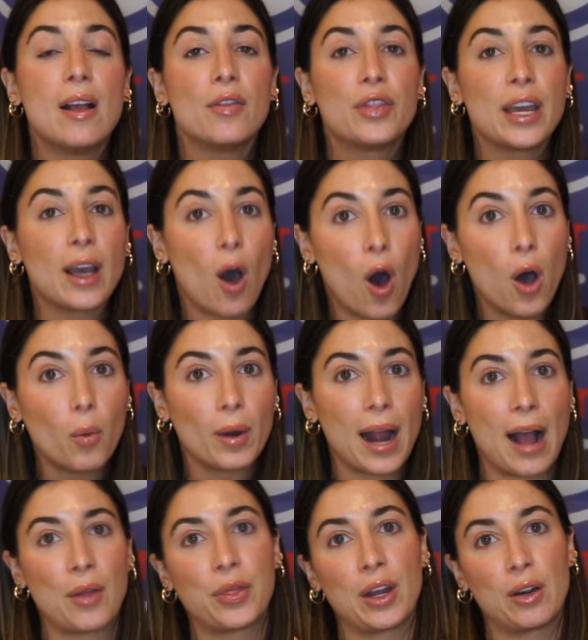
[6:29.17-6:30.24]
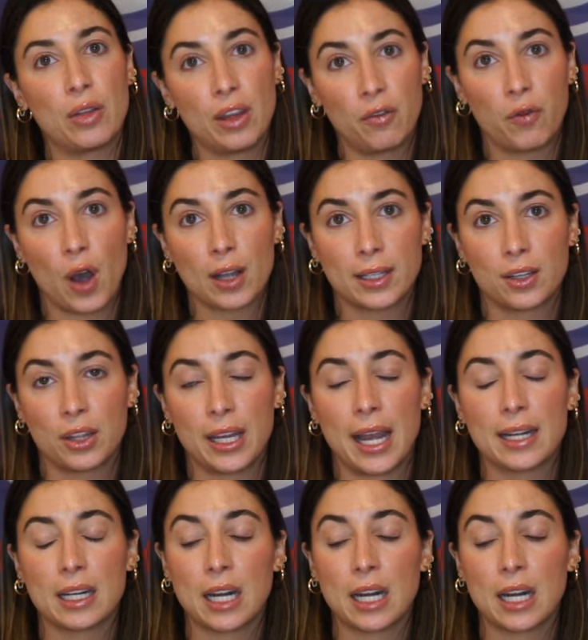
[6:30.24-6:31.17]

They all were out there and they fought till the end.